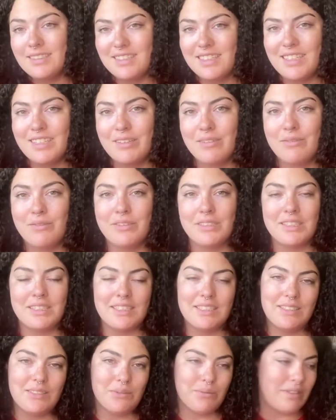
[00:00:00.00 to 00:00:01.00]
it for
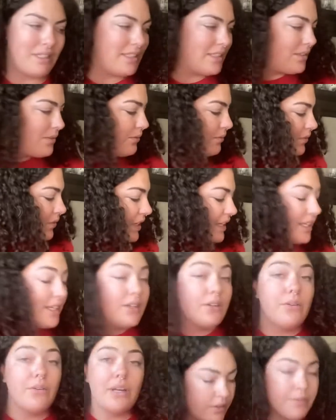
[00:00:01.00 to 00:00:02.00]
this week's
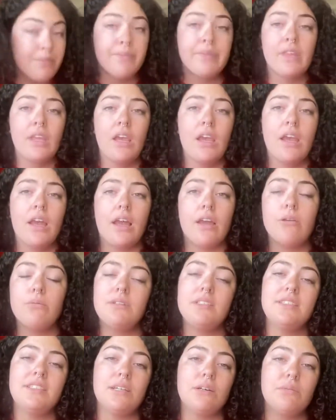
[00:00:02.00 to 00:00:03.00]
video. I hope
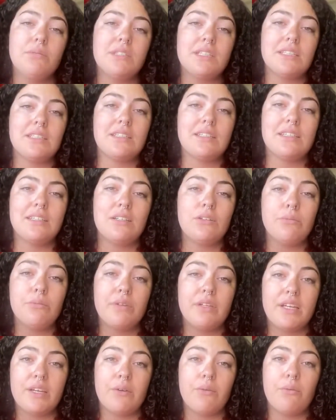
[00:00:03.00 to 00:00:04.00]
this helped a little
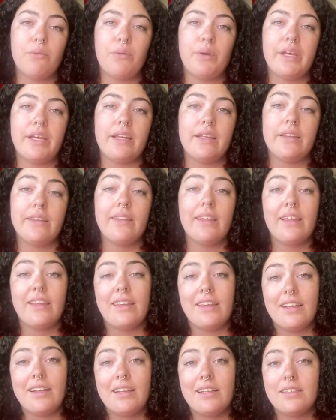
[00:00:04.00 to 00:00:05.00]
bit with
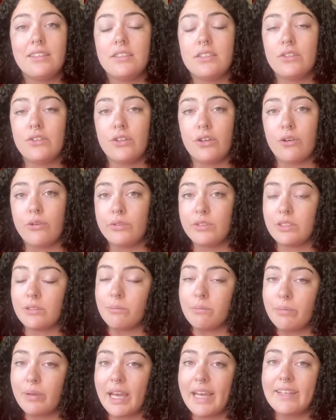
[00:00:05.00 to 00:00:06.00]
getting to know
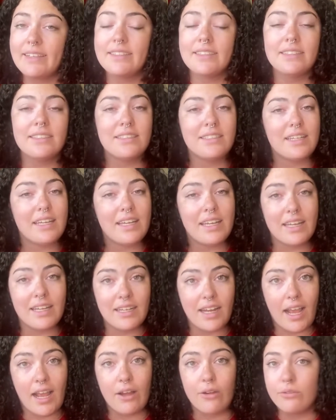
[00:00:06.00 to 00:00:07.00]
some pests
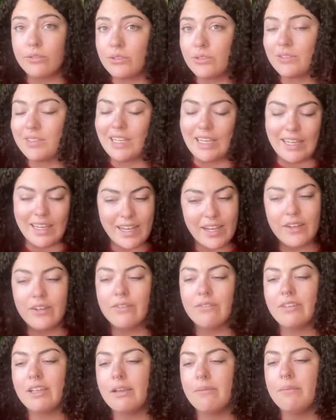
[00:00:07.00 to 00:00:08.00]
and how to take care
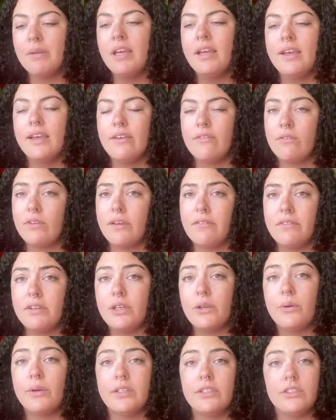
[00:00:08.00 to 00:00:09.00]
of them. If you have any
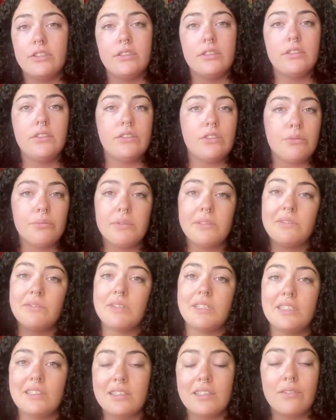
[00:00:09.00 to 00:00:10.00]
questions, don't be
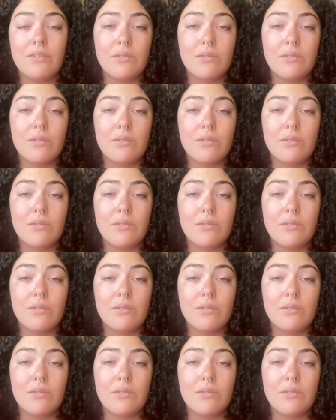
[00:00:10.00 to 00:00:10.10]
afraid to leave